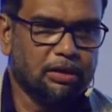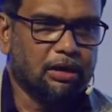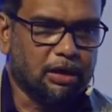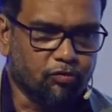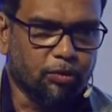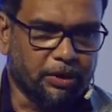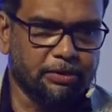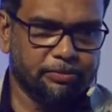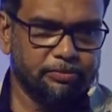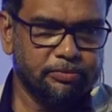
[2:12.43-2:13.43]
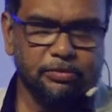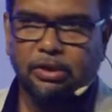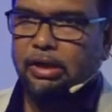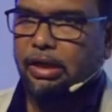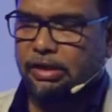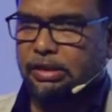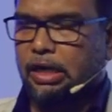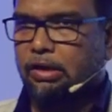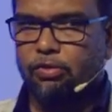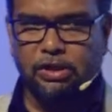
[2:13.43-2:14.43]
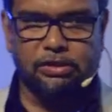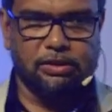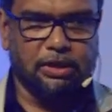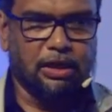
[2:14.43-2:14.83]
requirement. And the second one is